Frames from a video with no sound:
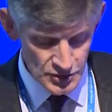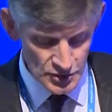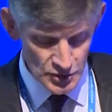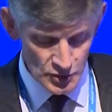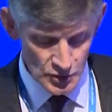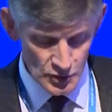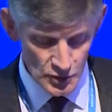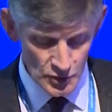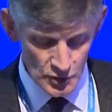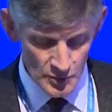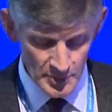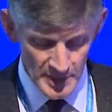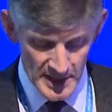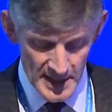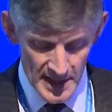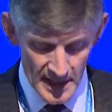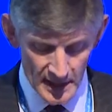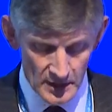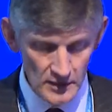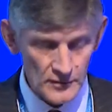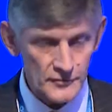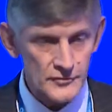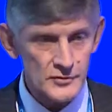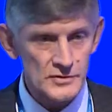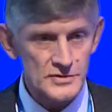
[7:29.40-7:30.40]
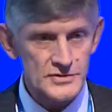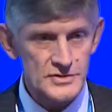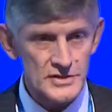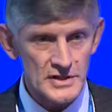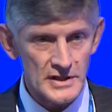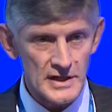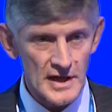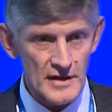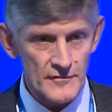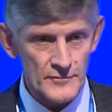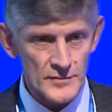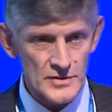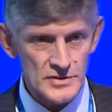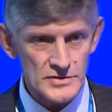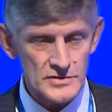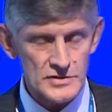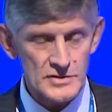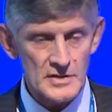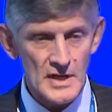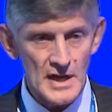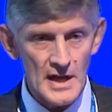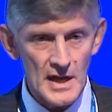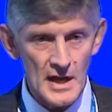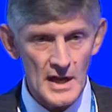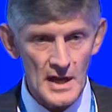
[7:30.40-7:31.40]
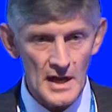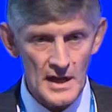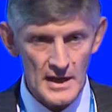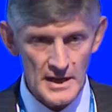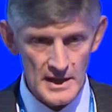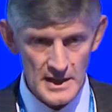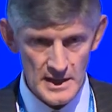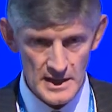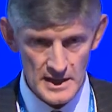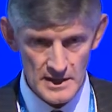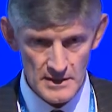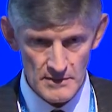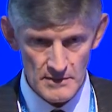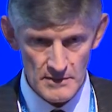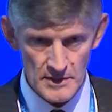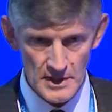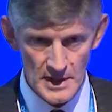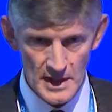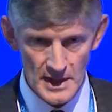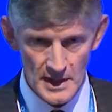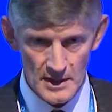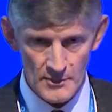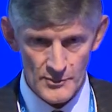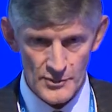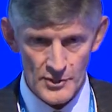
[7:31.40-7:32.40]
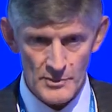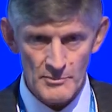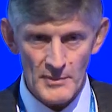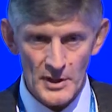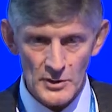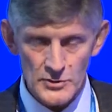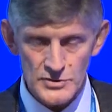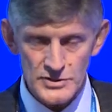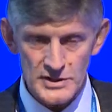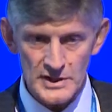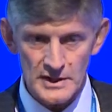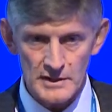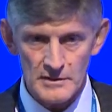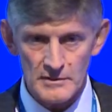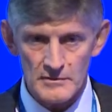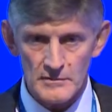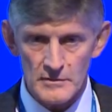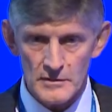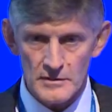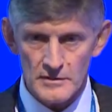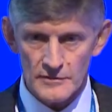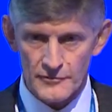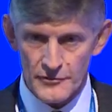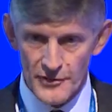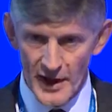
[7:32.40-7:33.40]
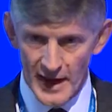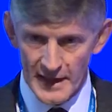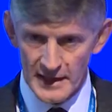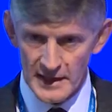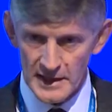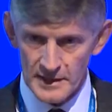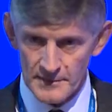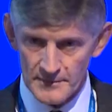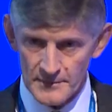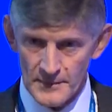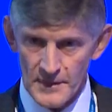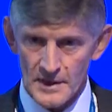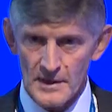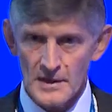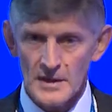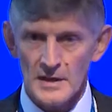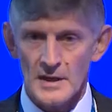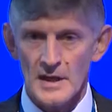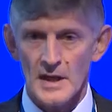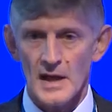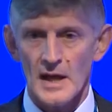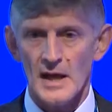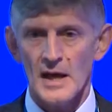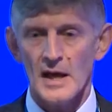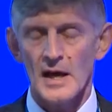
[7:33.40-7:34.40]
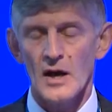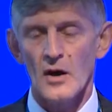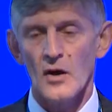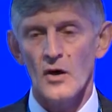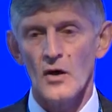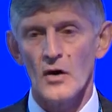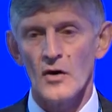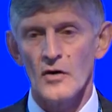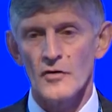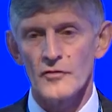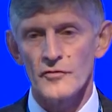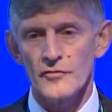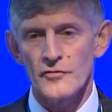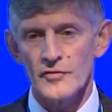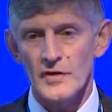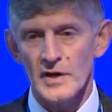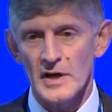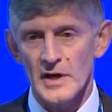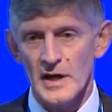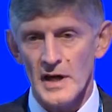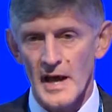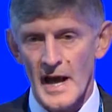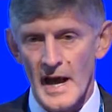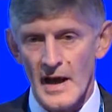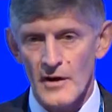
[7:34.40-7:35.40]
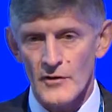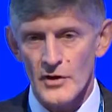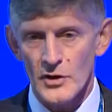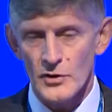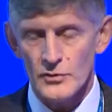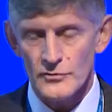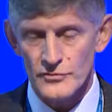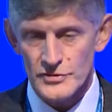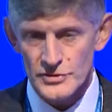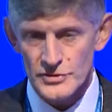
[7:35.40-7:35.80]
to be helpful to the government in promoting fracking of our own